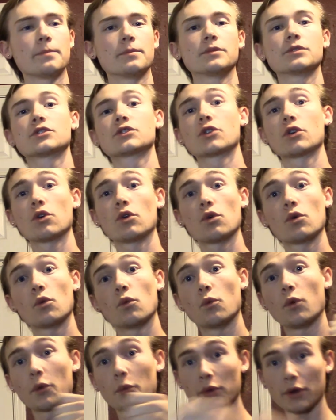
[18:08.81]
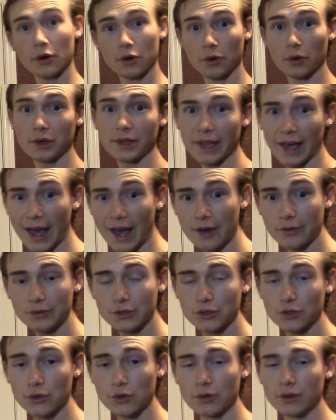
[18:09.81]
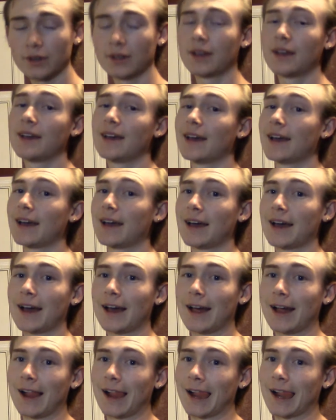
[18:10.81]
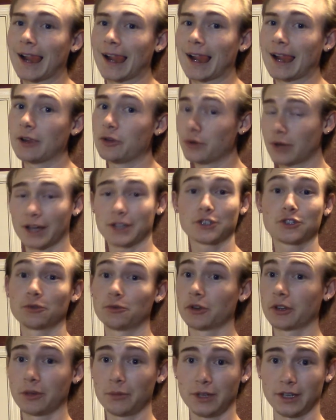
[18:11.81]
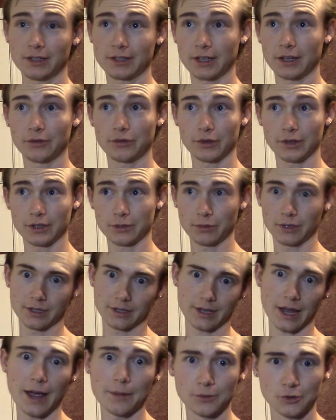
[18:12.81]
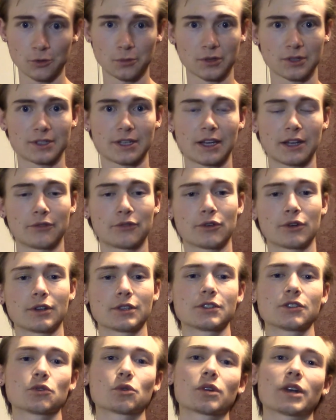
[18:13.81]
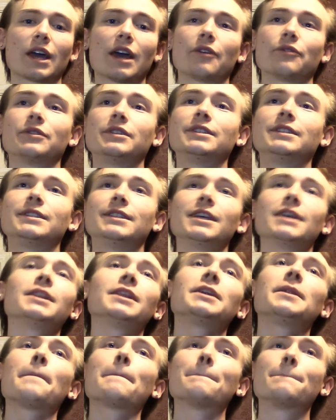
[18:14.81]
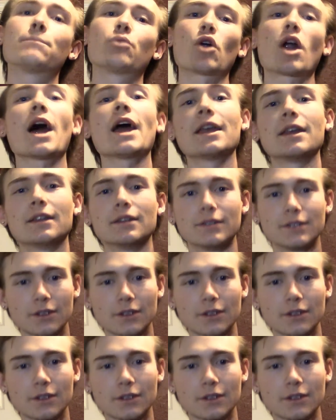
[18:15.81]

So what we are going to have soon, you guys should really be excited for this because I'm super excited for this, is we're going to have Dylan Bryan.